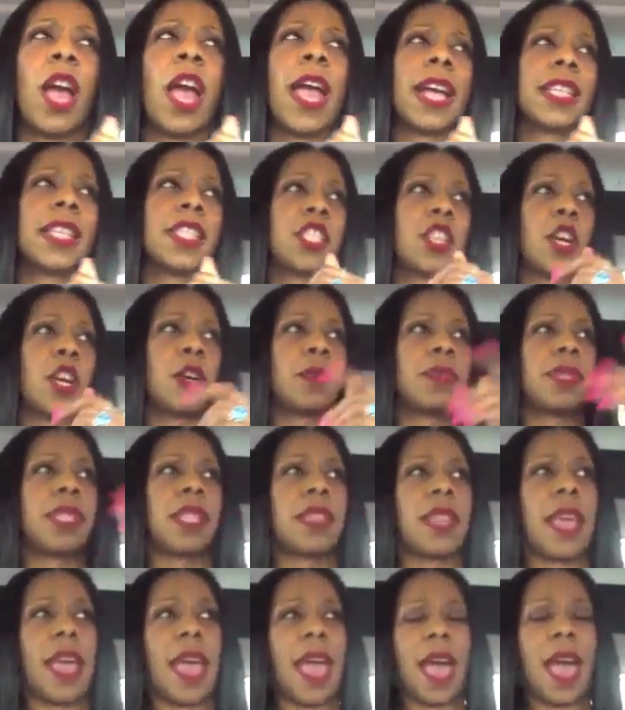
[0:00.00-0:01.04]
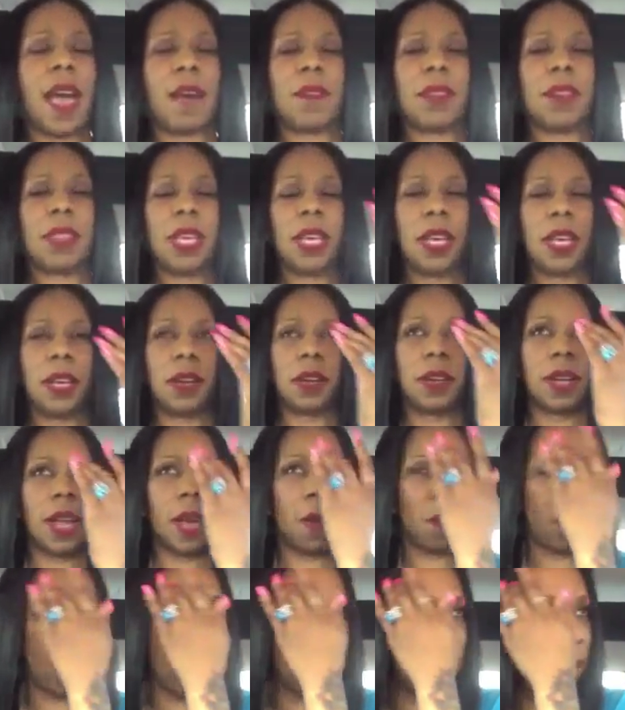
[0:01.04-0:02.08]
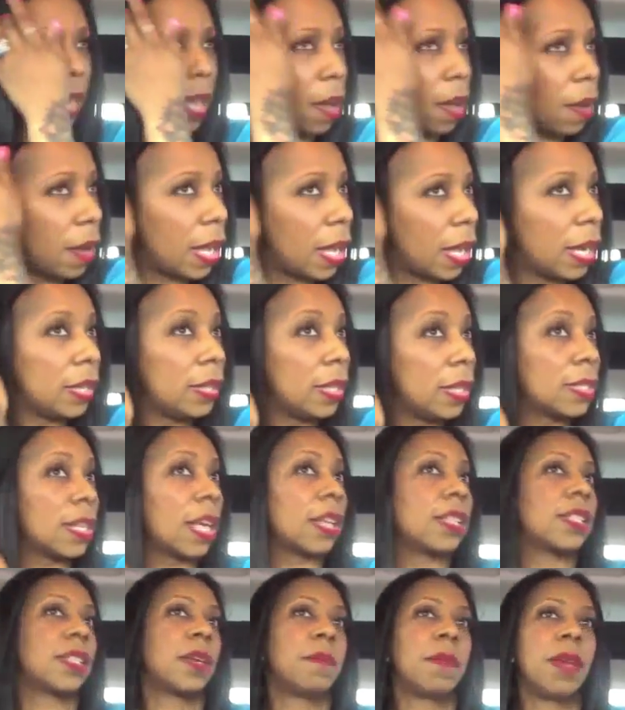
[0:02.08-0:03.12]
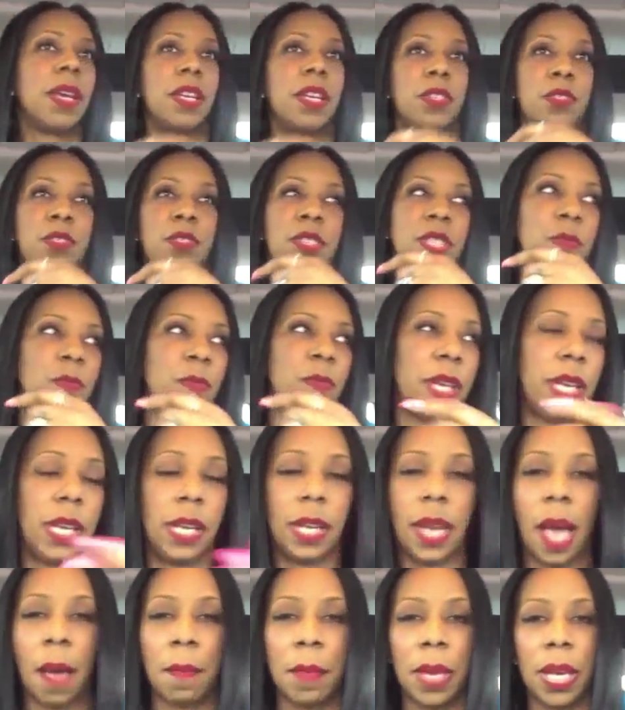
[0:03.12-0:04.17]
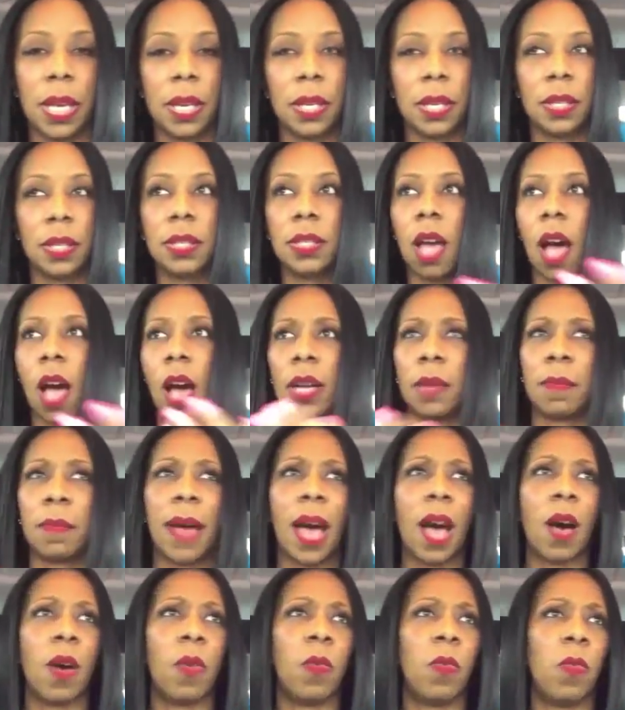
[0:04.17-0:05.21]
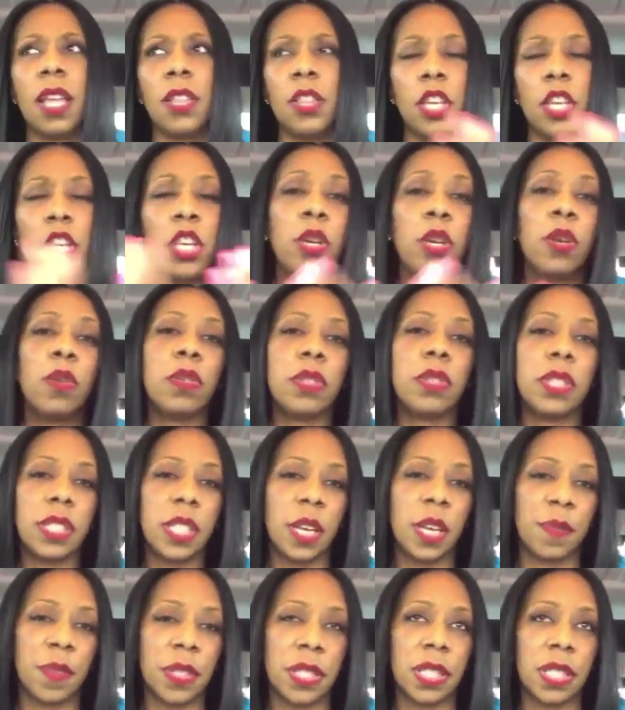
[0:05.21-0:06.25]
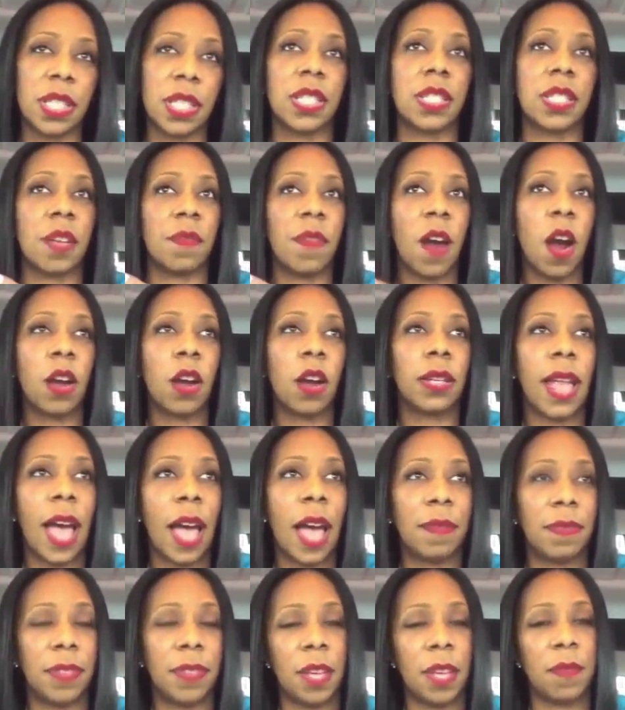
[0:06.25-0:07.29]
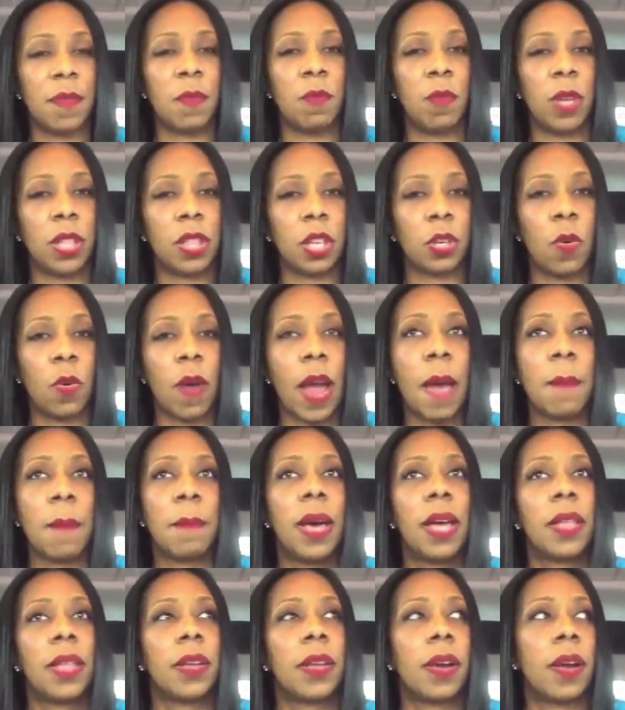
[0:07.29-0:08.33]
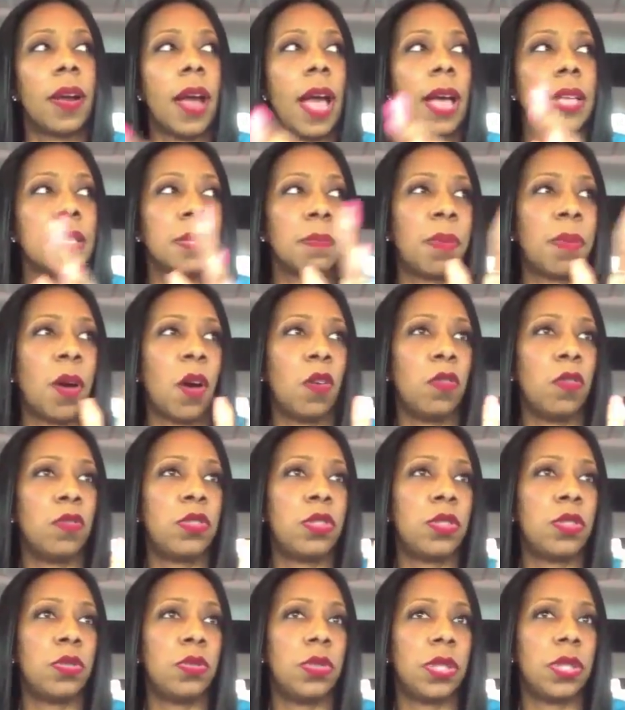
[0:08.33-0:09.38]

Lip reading: excerpts that they have on the internet right now, and it looks like it's going to be an interesting read. I mean, talking about the huge differences of her life living with a grandmother as opposed to